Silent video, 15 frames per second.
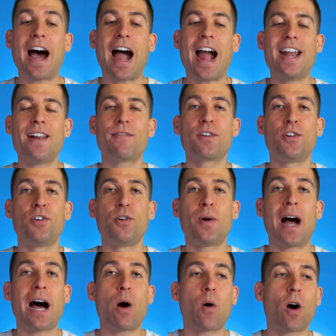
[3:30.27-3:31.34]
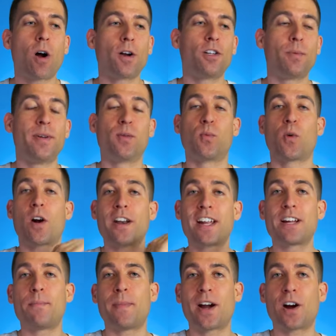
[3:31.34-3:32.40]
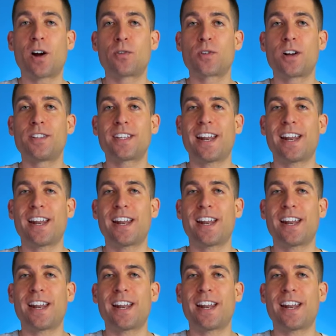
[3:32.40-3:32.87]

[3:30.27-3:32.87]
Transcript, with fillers: I never knew how hard to be running my hard runs,